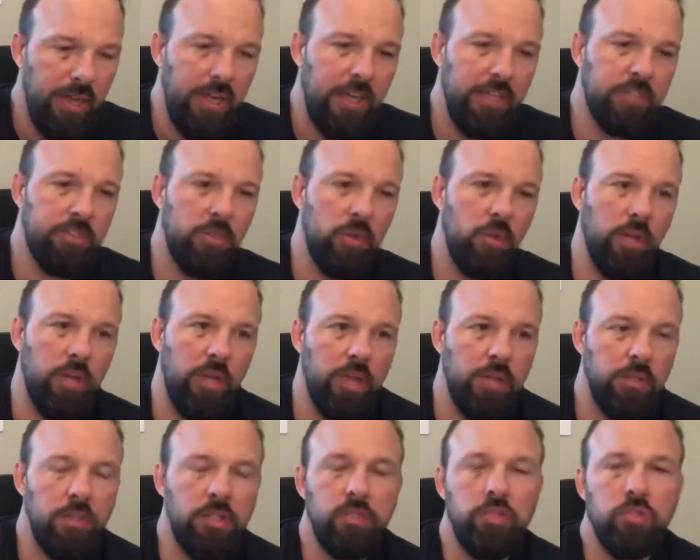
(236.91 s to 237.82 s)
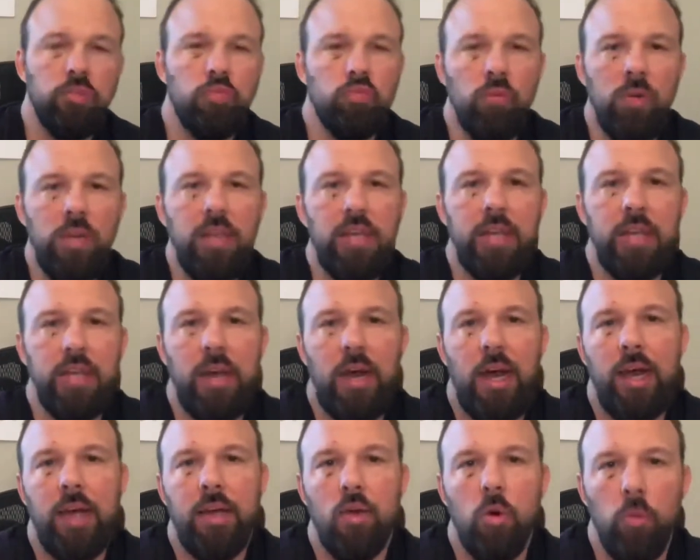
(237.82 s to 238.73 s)
And so it, it's really
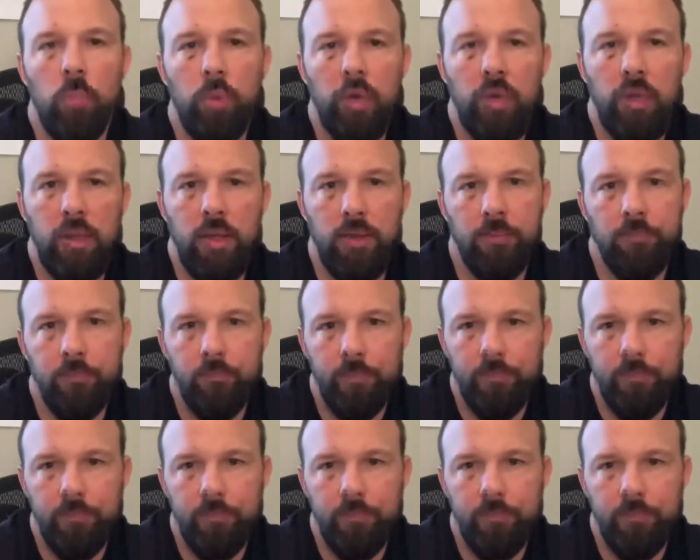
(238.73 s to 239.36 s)
eye-opening.